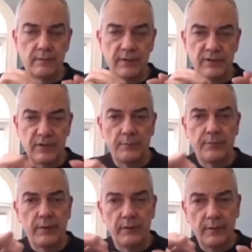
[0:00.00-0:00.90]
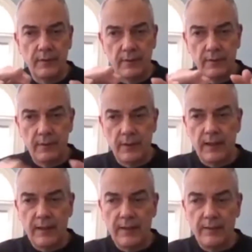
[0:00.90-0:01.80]
simple
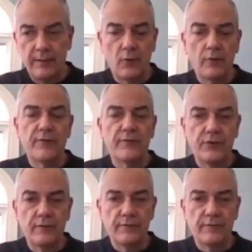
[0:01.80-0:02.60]
overview